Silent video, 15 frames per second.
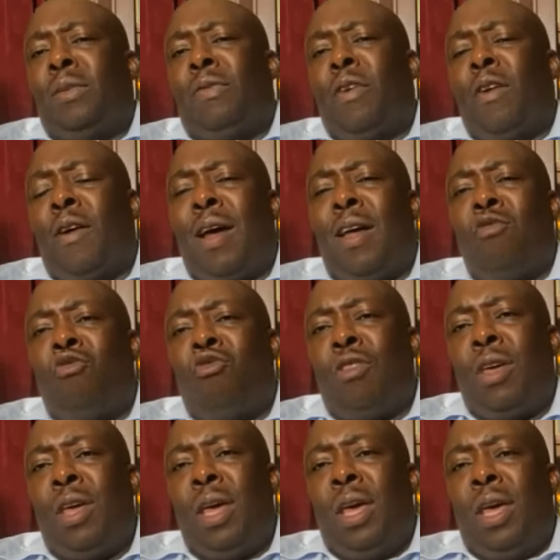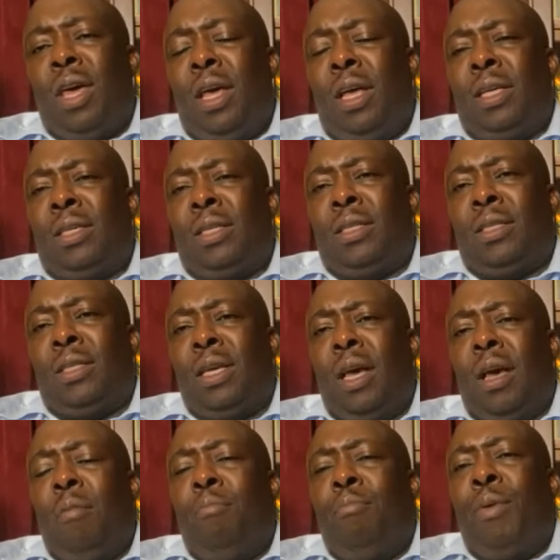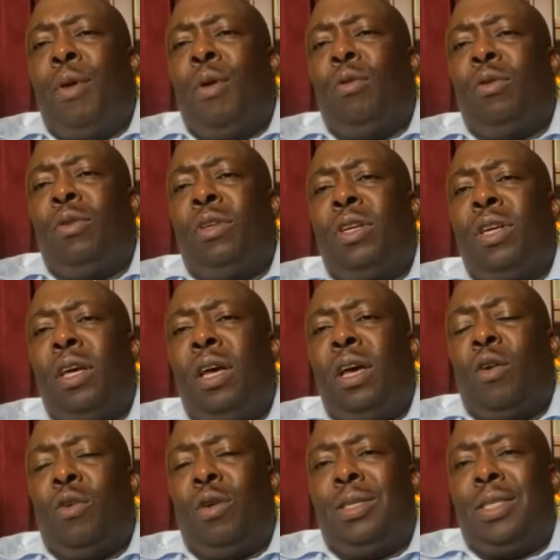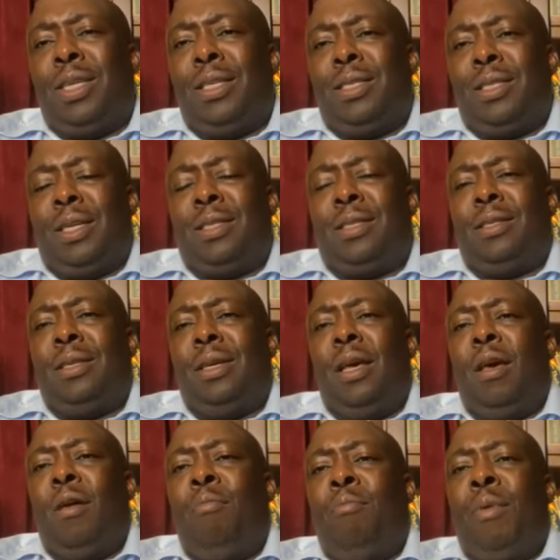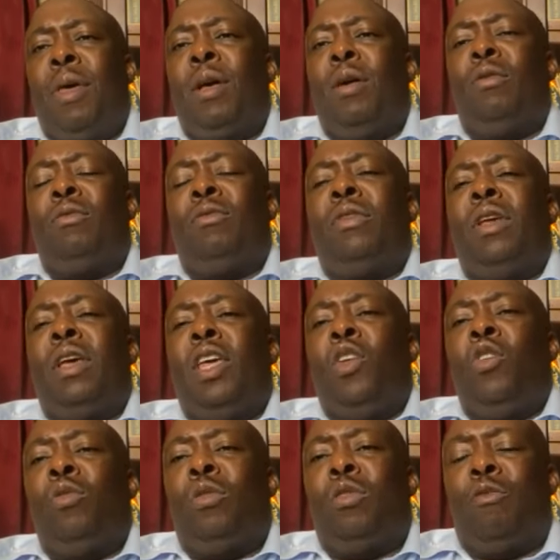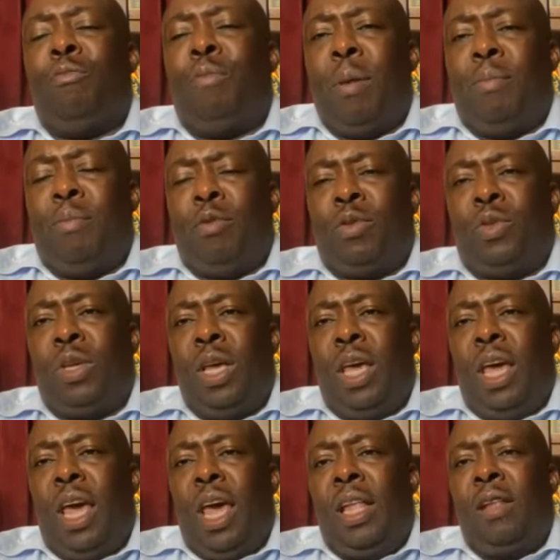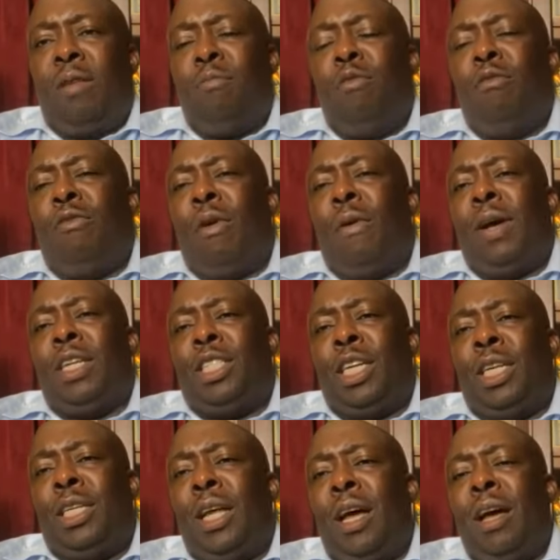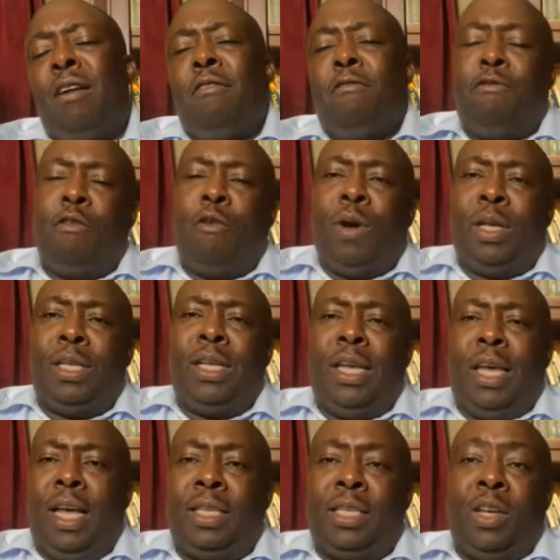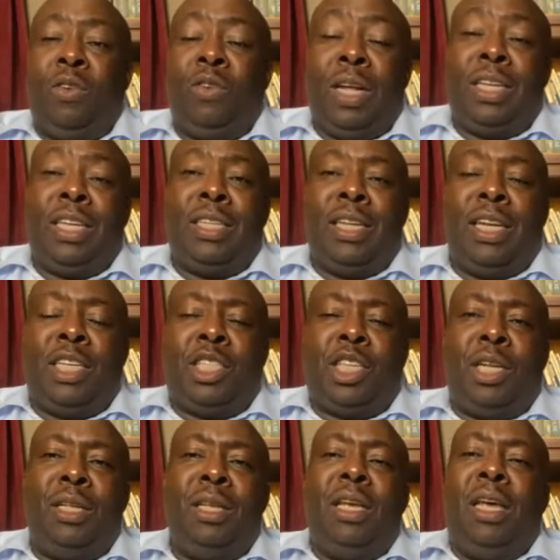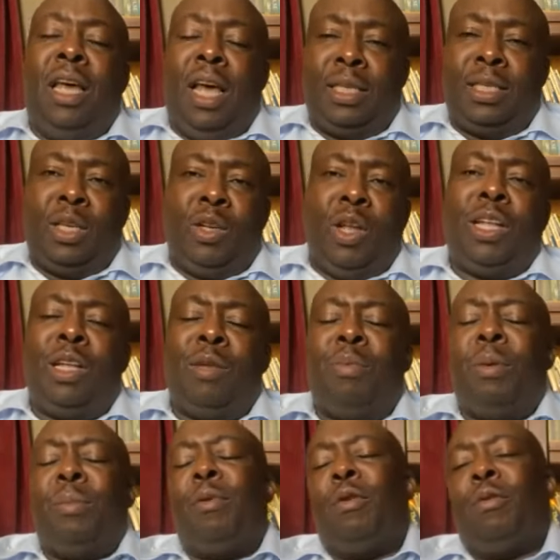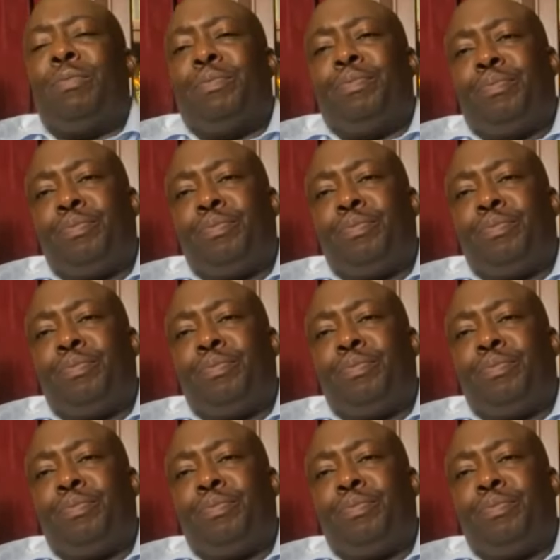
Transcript: of our country is build consensus, build unity of purpose, and move our agenda forward as a united nation, as a united people.